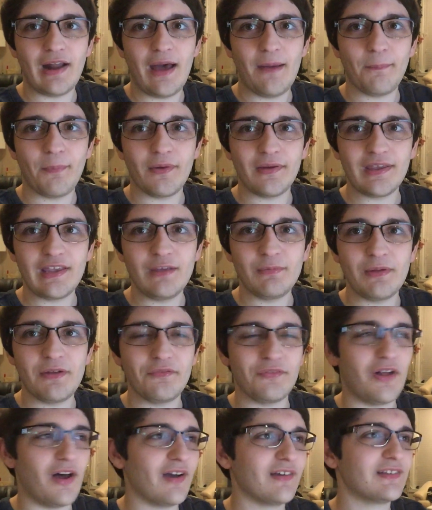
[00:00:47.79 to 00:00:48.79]
up on
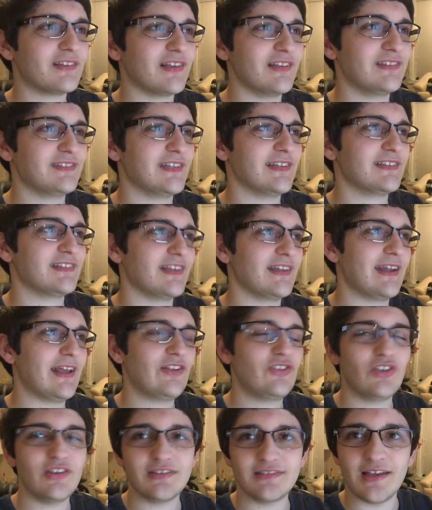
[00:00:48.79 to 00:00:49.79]
keeping vlogs consistent.
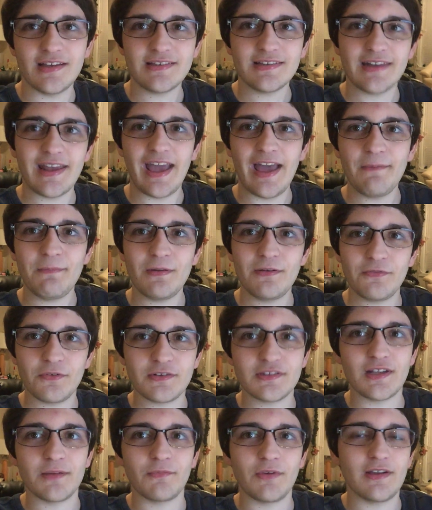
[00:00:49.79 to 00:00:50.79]
It just doesn't happen
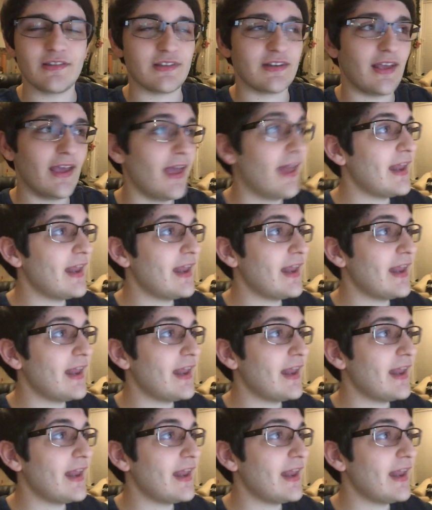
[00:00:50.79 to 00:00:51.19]
for some reason.